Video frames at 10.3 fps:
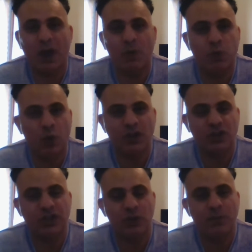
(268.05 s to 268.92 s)
I want
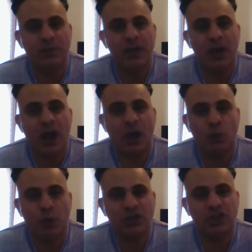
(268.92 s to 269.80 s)
to I
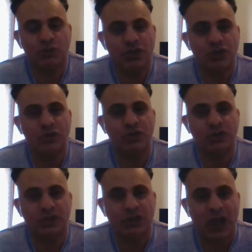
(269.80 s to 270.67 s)
want to
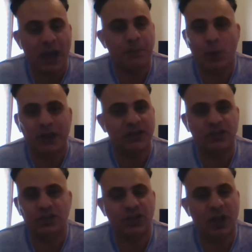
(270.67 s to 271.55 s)
reduce that
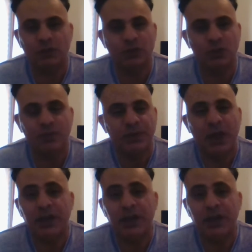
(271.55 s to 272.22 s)
points total